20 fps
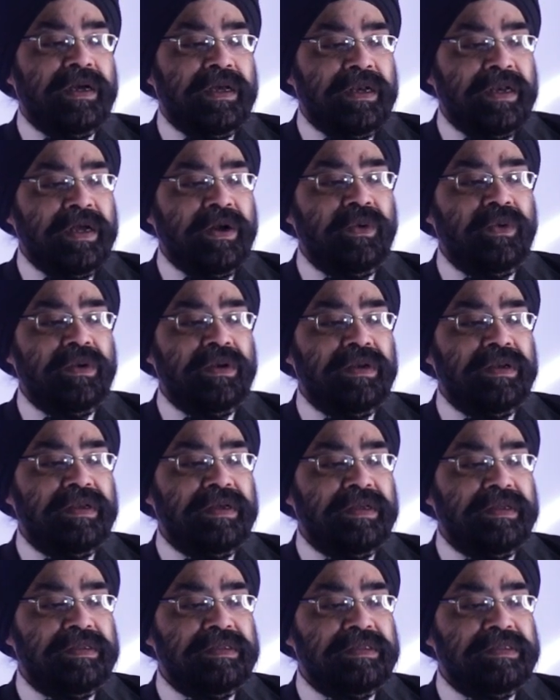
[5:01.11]
Now,
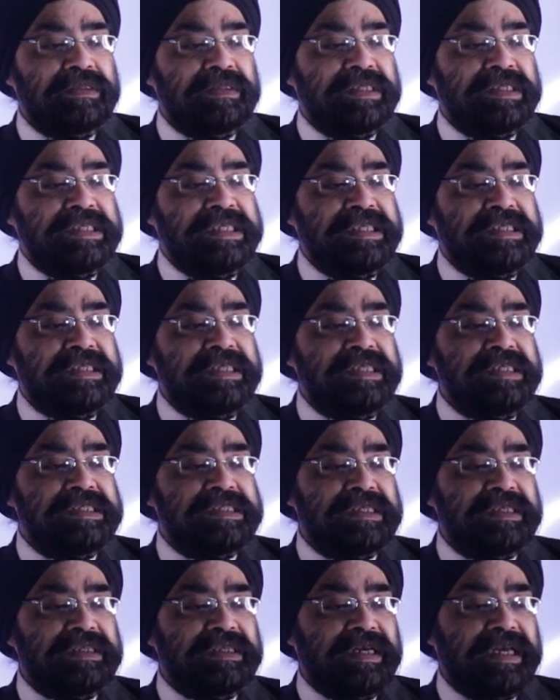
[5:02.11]
the
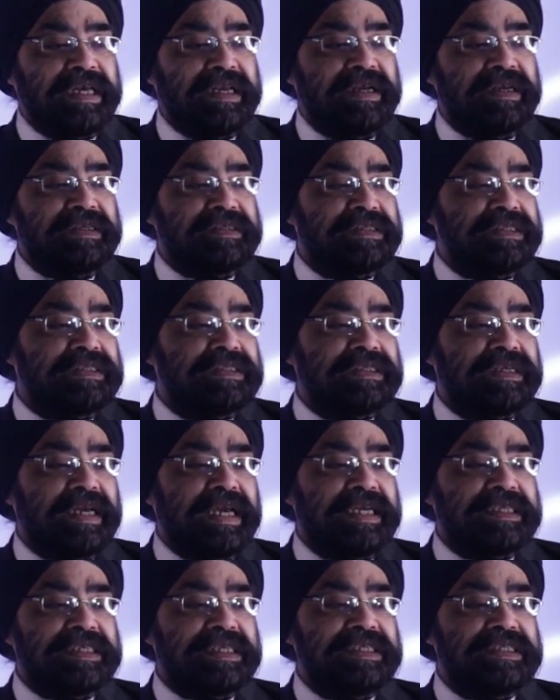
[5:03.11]
details and the analysis,
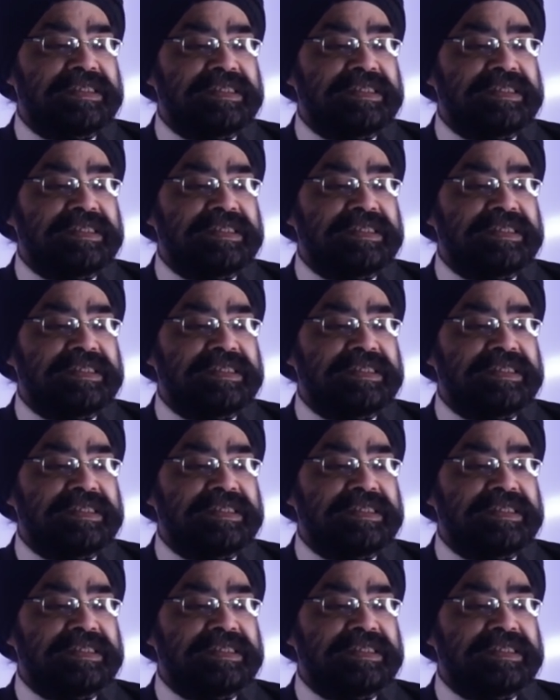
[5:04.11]
as I